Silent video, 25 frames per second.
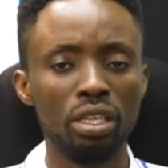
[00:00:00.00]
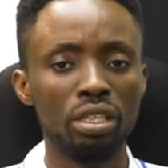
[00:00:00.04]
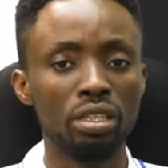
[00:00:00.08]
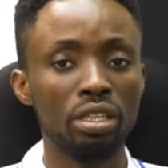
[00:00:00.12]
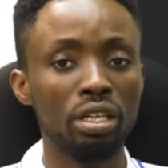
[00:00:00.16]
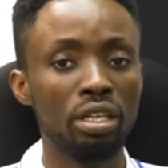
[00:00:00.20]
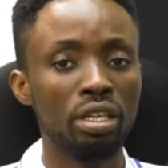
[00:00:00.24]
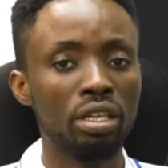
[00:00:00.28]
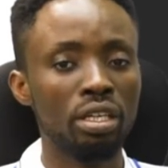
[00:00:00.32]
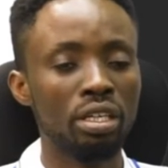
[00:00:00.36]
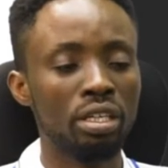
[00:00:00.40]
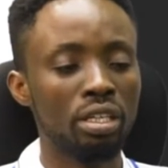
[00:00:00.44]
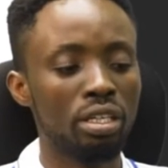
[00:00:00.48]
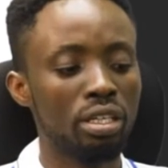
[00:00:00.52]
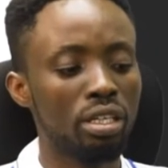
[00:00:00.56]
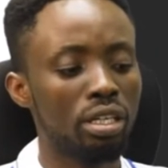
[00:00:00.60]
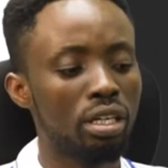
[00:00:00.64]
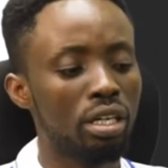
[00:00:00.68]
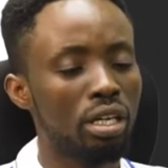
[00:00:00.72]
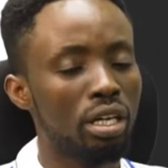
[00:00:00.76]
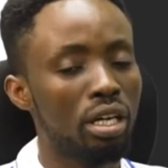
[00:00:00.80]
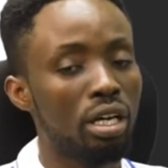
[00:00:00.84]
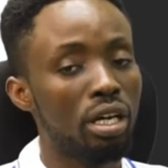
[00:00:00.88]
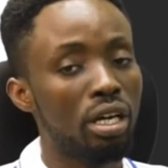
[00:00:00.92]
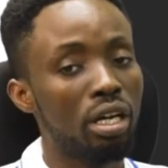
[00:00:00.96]
the
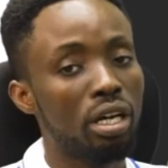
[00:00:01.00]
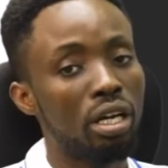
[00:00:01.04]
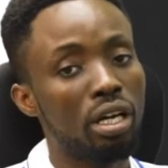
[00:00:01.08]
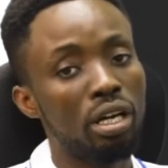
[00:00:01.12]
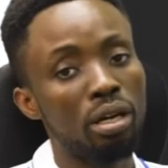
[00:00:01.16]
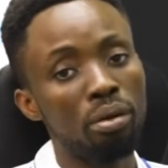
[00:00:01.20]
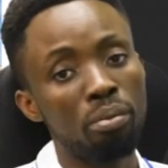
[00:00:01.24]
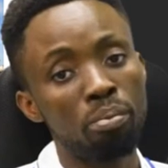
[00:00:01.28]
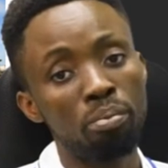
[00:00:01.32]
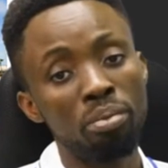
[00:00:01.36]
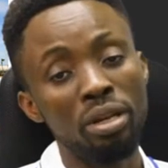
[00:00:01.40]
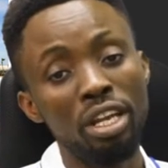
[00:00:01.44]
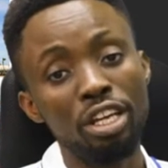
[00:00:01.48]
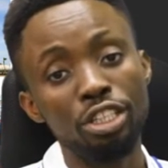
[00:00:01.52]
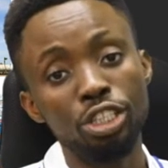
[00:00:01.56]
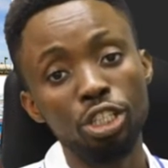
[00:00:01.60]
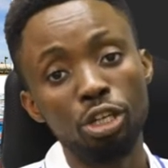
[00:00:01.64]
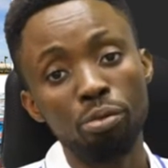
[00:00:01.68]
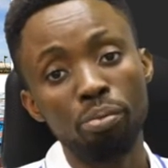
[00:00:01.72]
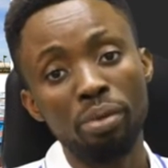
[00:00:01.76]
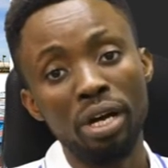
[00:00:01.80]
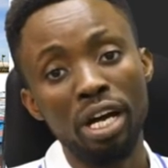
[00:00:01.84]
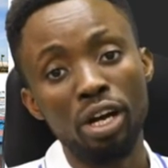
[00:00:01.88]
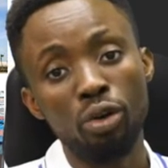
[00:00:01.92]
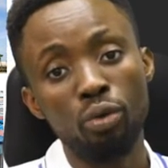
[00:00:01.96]

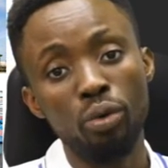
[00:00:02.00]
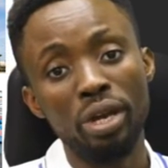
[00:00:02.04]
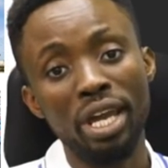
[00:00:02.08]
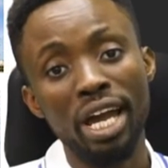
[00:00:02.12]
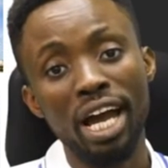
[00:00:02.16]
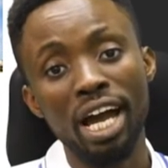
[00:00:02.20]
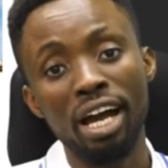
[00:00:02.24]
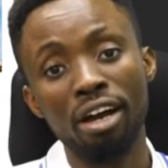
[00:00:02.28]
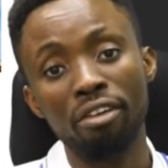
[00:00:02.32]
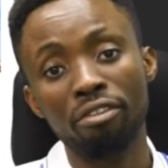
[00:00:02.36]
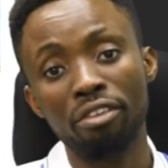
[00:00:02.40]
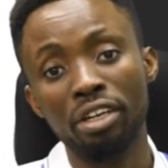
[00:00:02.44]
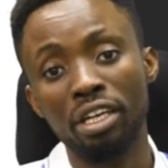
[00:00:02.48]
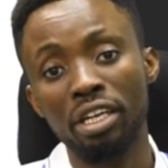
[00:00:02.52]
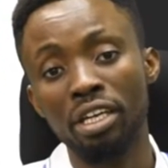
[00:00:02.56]
pleasure park we have